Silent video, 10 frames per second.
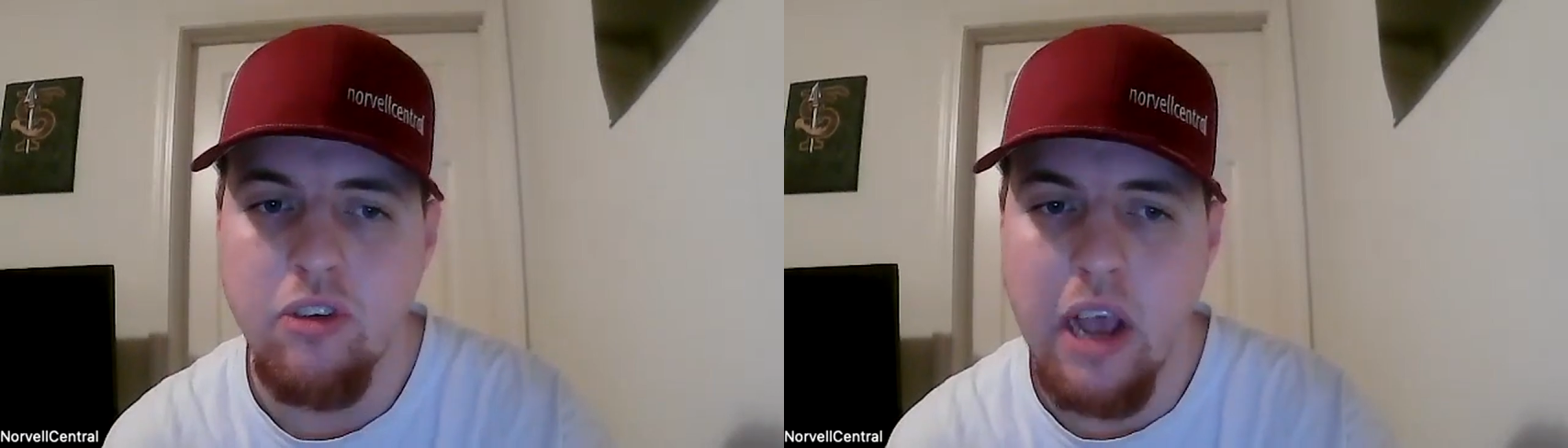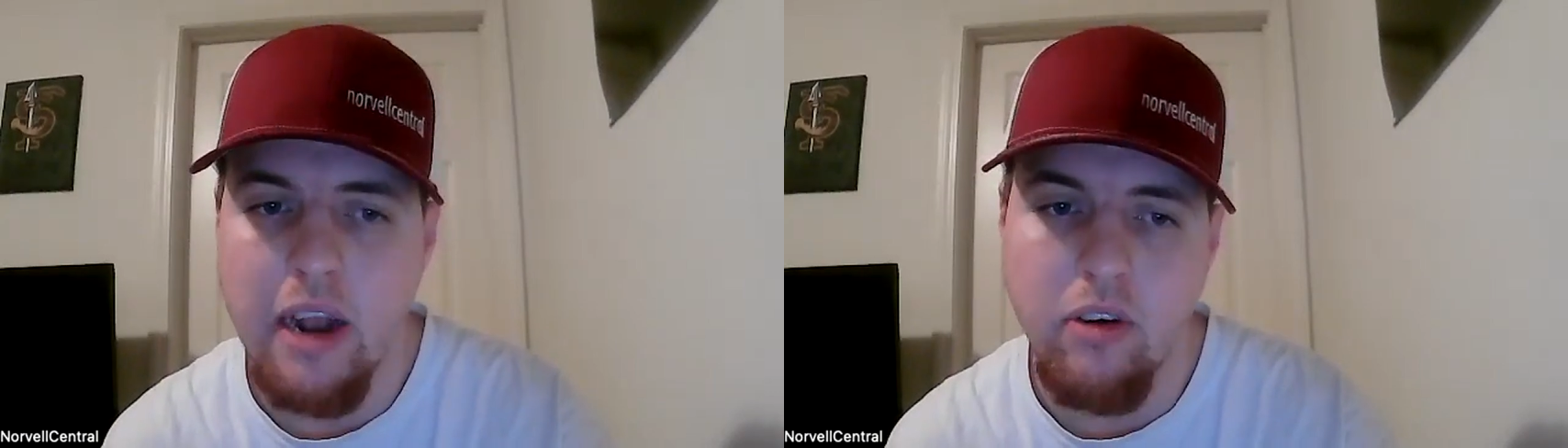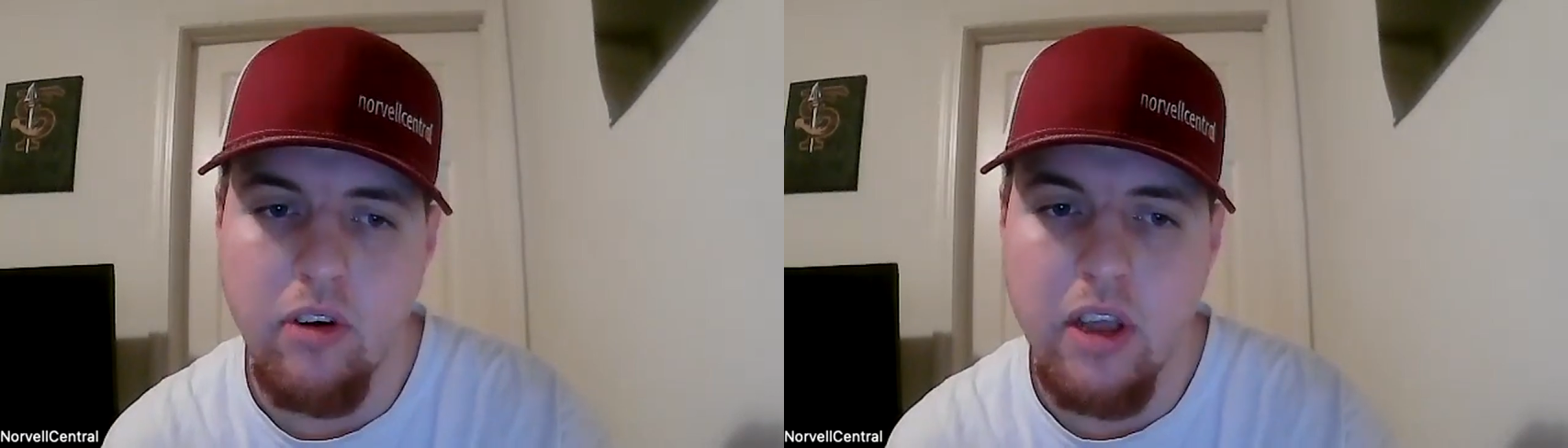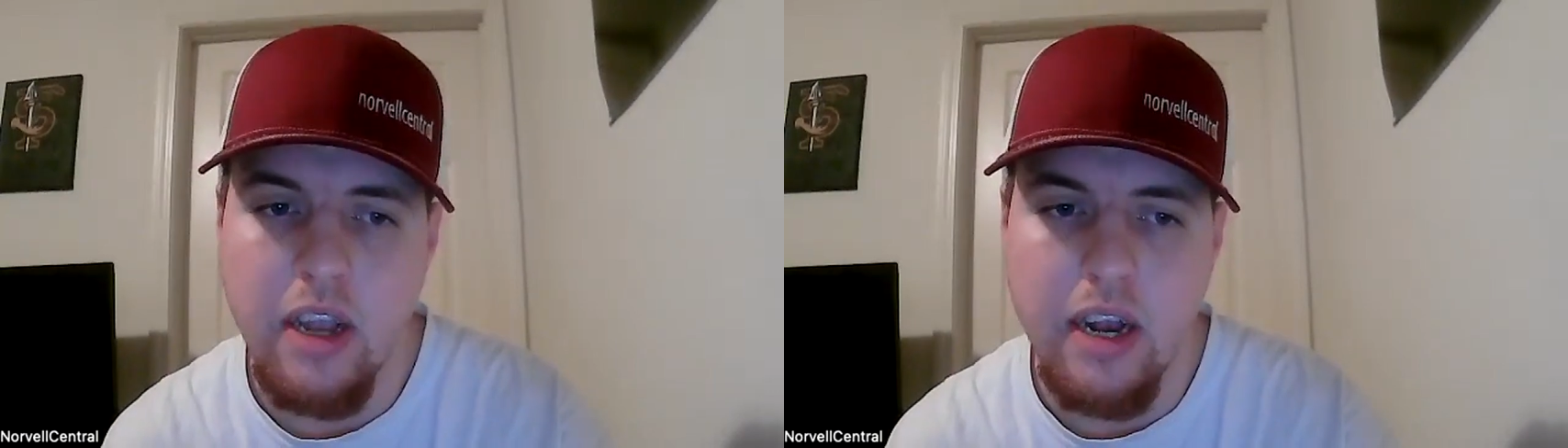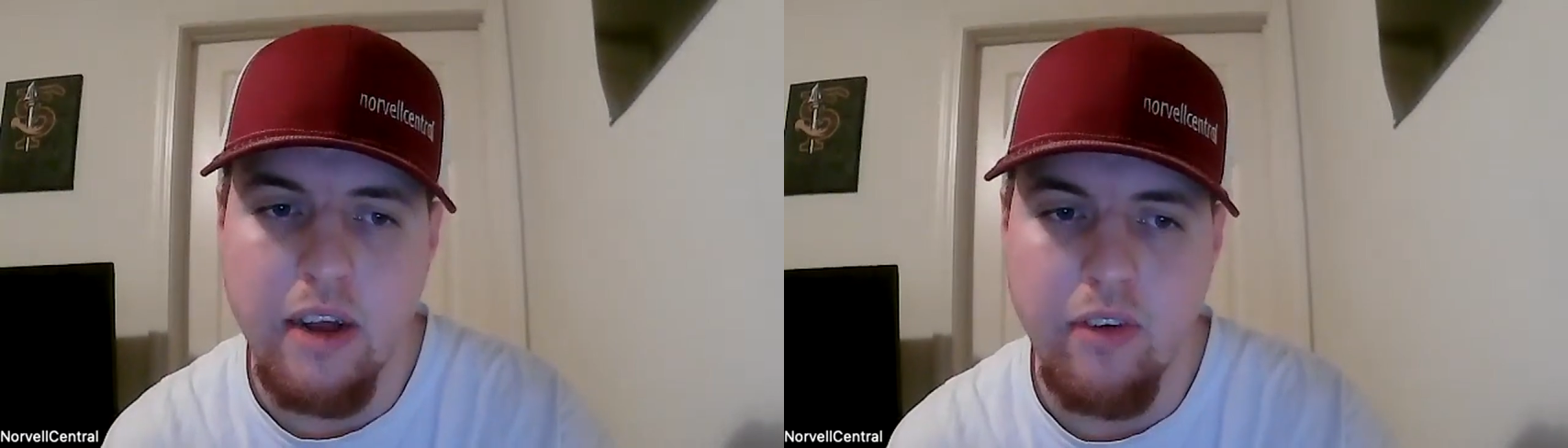just kind of
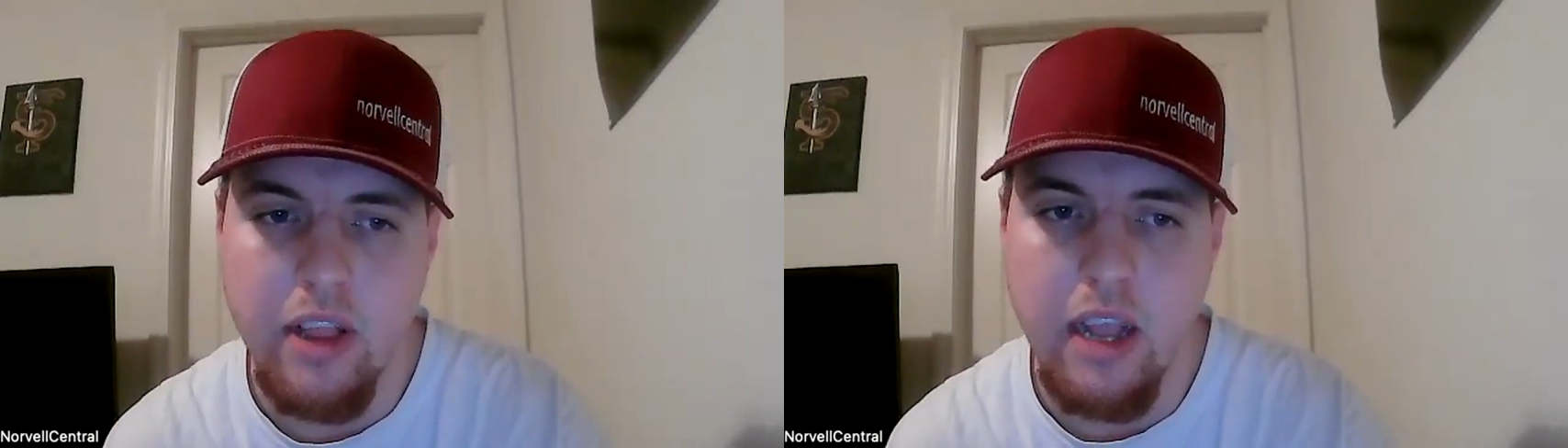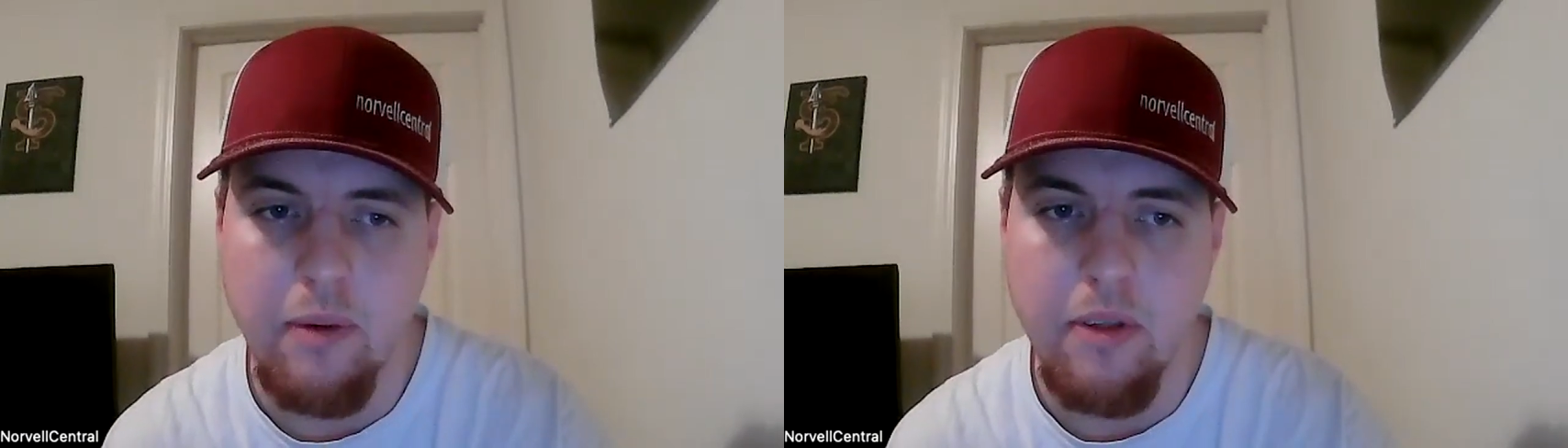looking at everything,